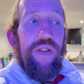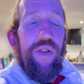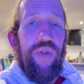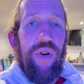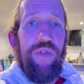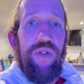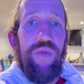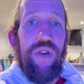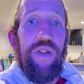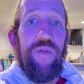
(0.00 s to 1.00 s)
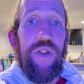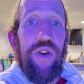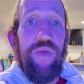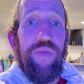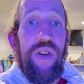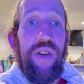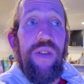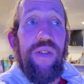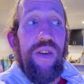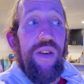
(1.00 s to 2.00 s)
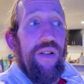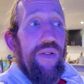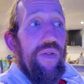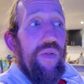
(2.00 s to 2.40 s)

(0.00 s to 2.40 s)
you probably wouldn't have told me that